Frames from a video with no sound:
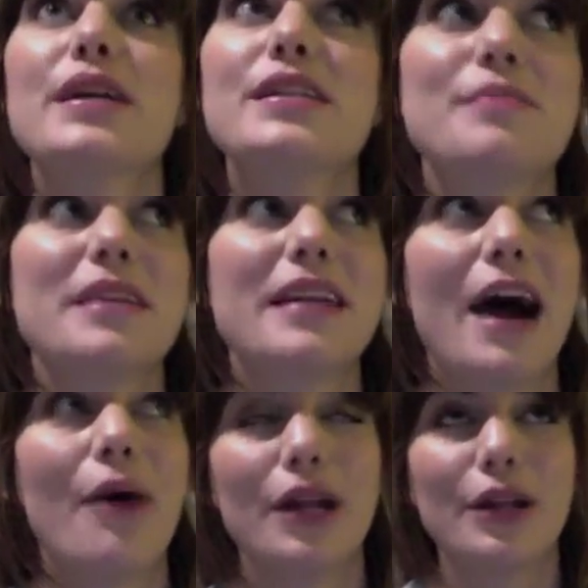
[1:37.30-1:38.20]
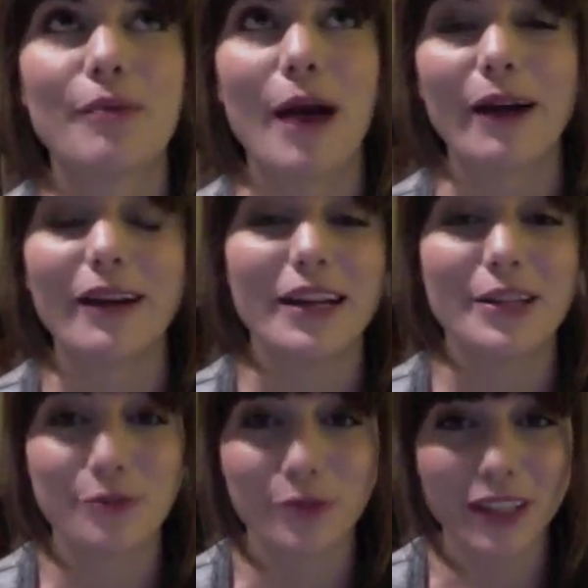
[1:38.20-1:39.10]
to me now, when I look back on it,
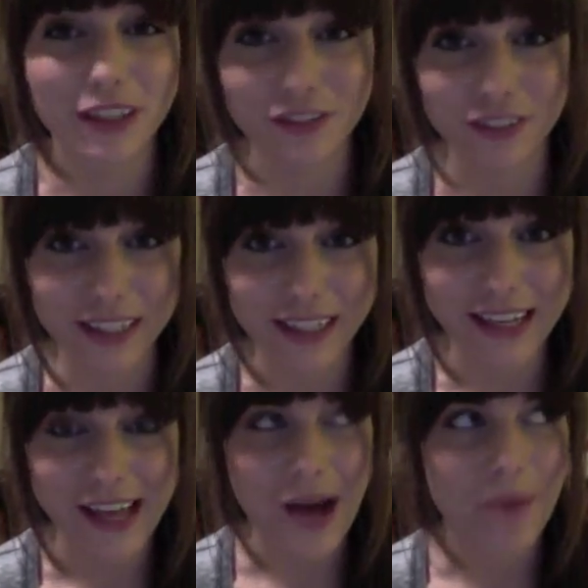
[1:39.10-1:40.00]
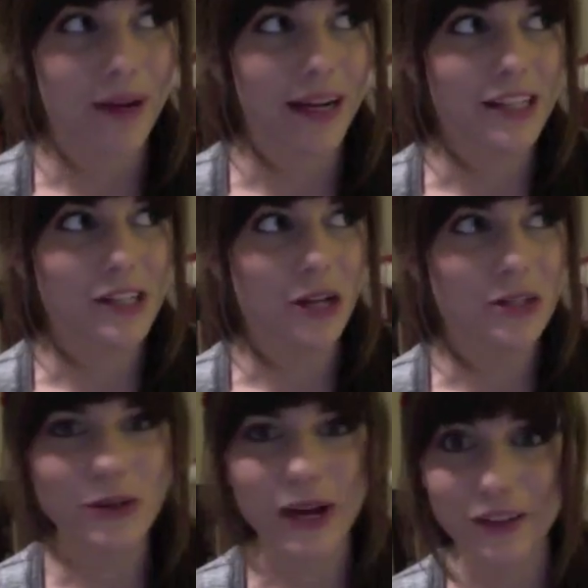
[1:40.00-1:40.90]
is really funny, but it's
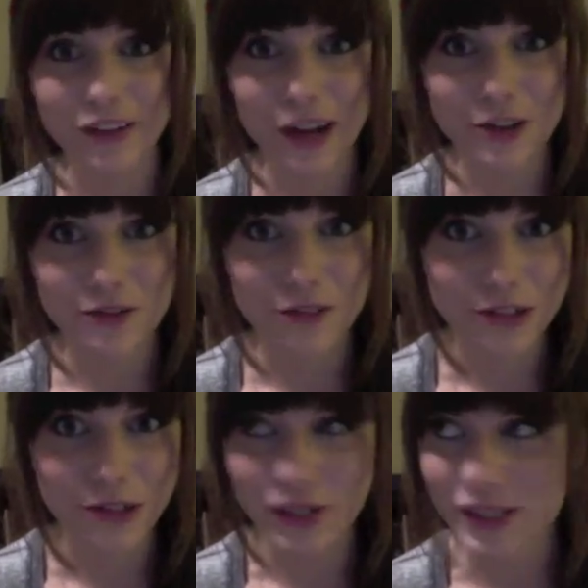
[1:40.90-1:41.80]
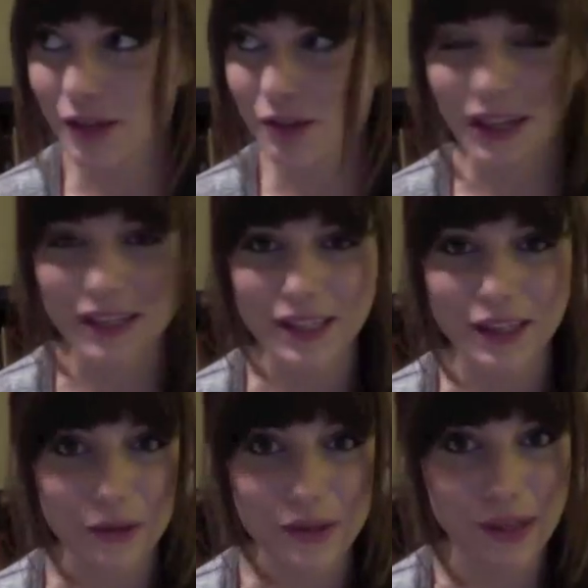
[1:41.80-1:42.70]
also kind of controversial because I realized that
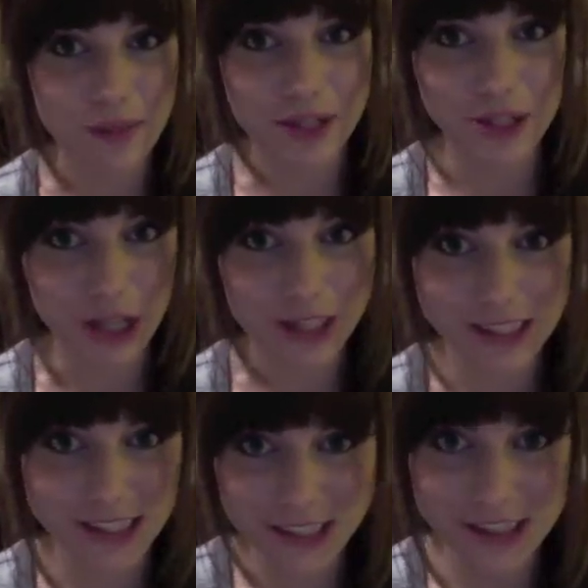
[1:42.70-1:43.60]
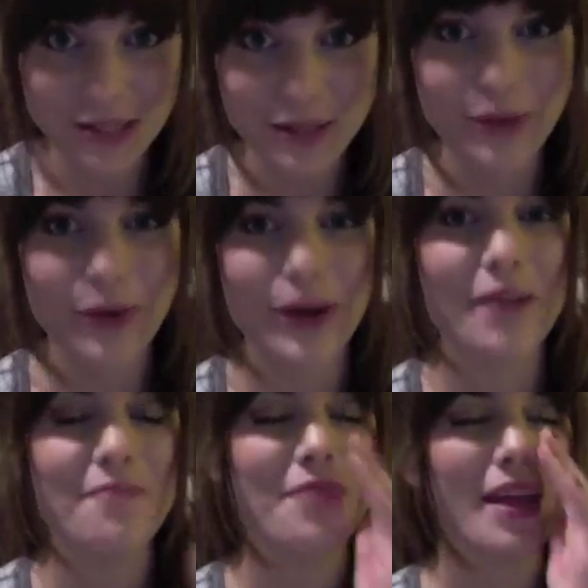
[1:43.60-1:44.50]
there was some injustice in this
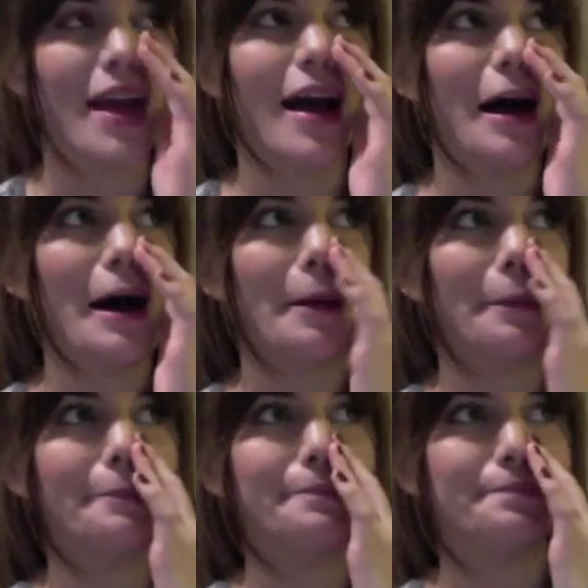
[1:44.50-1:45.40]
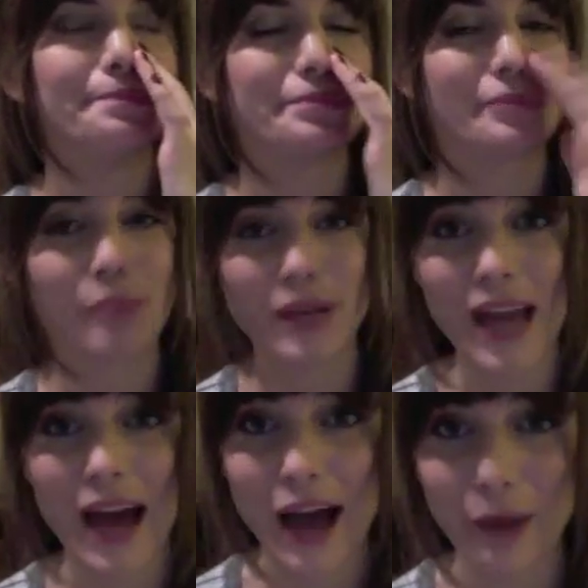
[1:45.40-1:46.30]
story. But
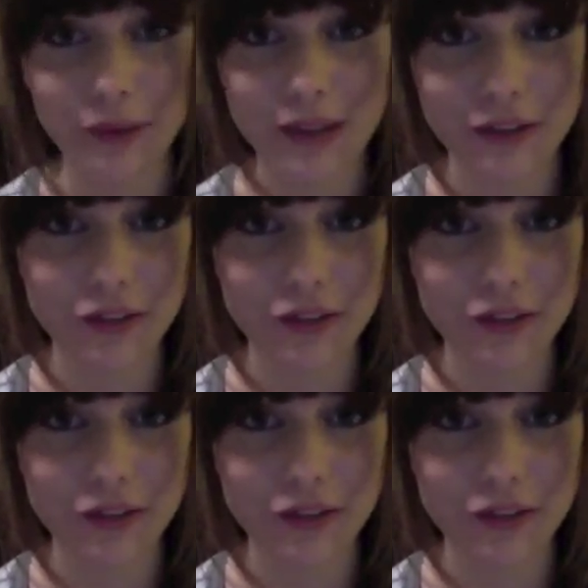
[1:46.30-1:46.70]
yeah, I will never